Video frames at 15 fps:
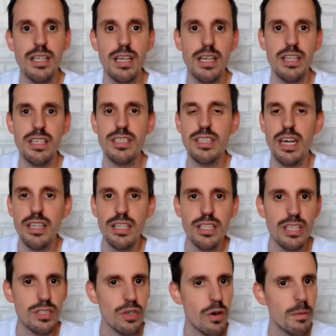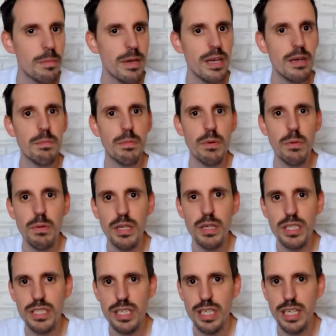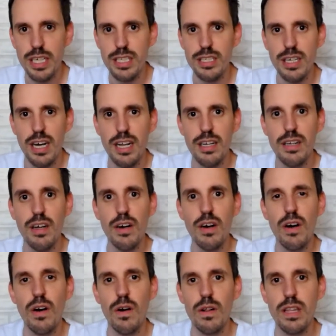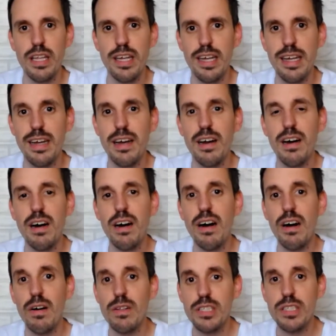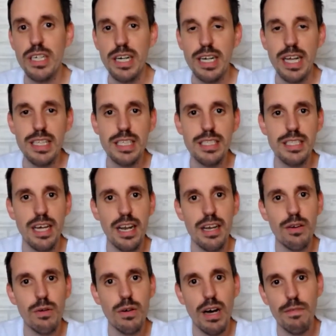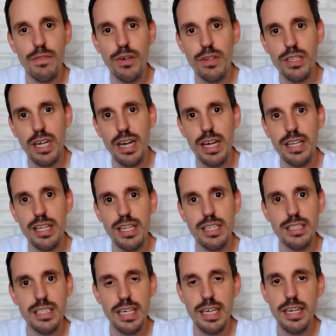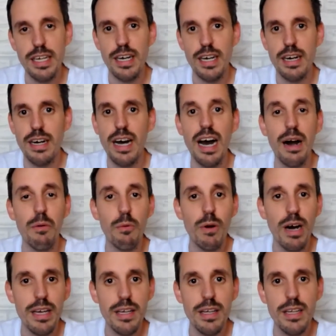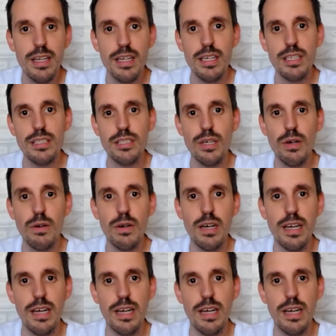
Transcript: deciding the topic, publishing it, and all the alternatives that I could have done that I didn't take, and why. So